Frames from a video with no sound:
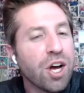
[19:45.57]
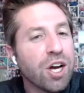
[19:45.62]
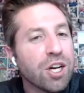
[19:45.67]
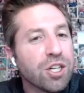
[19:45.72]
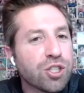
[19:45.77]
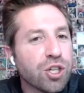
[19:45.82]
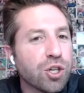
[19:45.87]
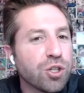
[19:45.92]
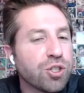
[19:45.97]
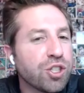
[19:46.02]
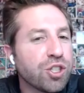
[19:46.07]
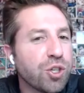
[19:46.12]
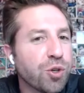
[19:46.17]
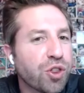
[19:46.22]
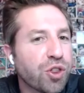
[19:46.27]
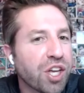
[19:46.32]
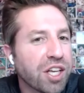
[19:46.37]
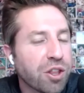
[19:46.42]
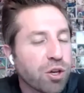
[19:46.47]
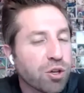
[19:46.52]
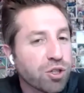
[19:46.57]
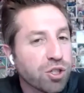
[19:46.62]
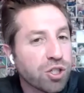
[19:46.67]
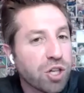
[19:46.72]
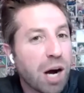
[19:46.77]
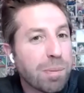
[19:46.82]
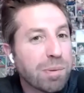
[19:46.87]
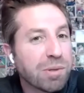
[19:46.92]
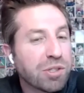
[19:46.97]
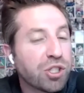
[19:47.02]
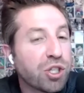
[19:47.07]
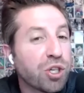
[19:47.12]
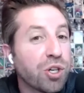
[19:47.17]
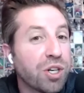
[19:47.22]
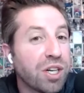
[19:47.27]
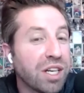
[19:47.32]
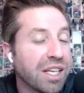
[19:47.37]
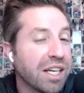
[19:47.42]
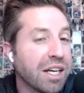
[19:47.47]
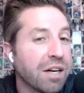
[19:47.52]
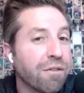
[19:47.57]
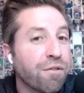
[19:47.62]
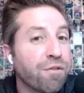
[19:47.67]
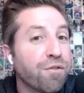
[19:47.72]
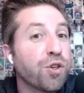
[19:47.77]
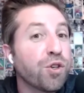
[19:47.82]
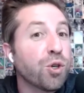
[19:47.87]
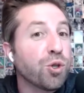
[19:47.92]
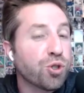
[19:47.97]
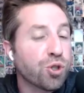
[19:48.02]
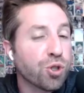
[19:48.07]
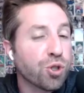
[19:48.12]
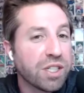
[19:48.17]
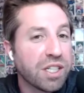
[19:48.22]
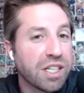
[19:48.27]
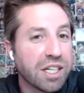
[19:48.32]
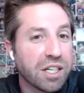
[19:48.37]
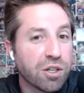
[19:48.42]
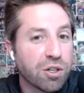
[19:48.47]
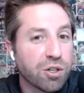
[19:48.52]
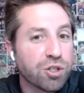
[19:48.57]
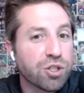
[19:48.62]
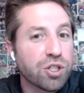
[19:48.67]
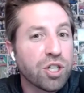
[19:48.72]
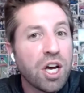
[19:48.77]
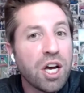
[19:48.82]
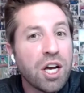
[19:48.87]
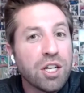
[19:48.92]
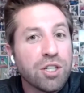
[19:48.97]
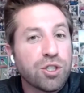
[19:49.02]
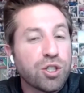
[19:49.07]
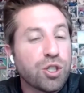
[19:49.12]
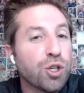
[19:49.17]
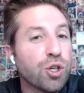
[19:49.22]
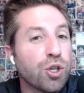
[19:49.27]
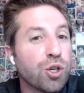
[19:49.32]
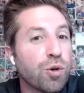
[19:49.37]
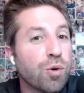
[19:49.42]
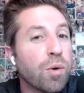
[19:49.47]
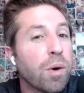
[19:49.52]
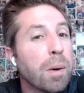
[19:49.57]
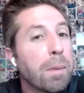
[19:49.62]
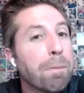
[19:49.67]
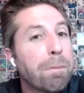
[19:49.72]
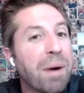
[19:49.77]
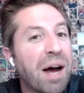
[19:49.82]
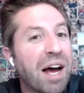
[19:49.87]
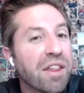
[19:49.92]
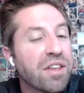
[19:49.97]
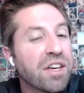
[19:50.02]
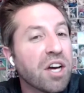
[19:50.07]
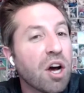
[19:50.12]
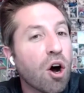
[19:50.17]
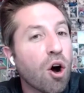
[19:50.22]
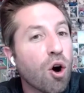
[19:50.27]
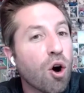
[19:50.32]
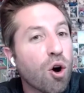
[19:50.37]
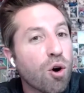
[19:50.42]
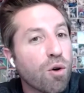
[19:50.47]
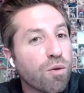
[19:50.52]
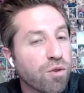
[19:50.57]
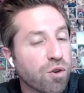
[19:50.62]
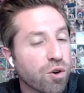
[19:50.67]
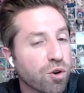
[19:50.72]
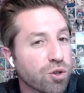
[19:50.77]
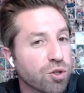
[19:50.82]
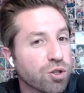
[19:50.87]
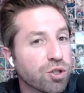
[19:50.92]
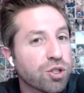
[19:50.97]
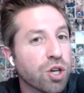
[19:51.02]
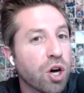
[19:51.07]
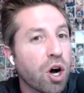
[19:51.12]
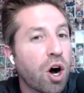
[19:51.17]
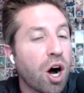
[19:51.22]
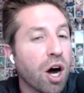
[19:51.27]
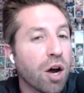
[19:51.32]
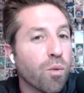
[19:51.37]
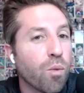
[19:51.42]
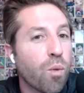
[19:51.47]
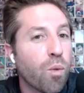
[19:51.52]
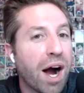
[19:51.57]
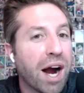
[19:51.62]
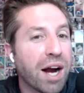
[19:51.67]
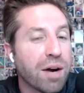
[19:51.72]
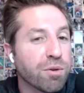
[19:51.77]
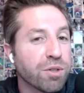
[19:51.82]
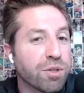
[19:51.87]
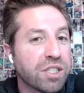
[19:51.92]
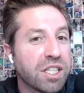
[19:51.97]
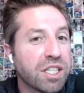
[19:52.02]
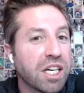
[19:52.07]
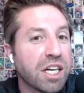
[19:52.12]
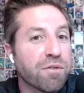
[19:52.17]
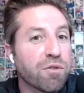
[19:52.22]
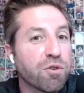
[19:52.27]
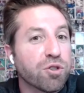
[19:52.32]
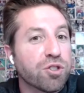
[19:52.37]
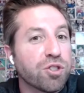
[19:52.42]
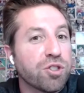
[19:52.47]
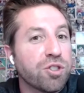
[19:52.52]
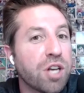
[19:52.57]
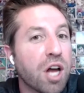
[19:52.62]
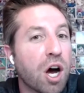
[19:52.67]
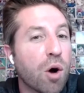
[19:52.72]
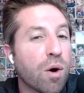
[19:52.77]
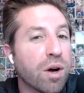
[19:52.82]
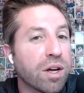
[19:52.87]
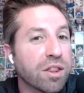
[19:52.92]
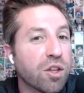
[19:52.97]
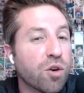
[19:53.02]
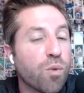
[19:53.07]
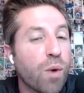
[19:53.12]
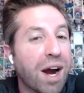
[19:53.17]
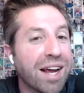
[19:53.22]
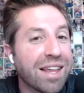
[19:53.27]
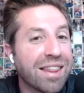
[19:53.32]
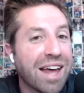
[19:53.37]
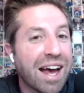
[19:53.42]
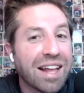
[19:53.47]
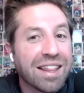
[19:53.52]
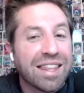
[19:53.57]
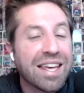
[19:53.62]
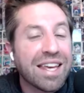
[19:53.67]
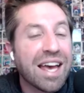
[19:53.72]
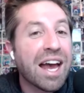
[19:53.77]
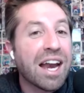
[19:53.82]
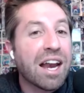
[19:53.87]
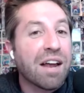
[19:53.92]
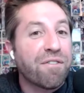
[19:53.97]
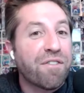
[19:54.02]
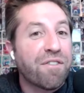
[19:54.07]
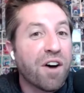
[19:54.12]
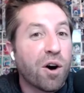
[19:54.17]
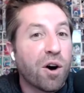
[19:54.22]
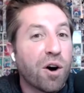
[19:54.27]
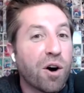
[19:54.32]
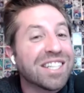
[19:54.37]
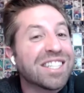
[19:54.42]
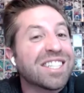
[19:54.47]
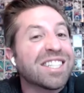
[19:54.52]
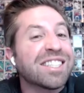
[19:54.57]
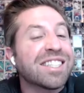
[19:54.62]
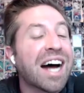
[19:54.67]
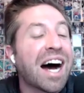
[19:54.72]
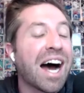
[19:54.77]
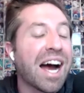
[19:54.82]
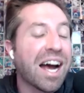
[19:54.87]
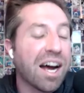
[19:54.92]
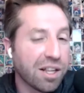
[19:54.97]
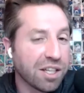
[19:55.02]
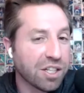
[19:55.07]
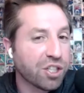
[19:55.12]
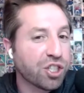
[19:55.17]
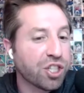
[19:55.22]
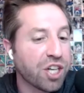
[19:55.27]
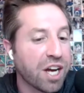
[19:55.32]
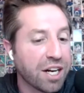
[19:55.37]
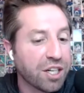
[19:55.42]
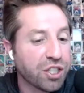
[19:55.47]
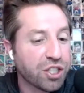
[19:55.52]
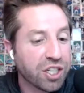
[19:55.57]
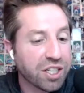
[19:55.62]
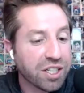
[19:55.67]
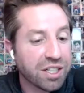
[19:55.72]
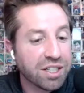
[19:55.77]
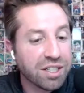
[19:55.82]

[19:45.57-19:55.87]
So do you think there's an opportunity in future years to bet the overs on wide receivers, knowing the way that the NFL and the style is changing.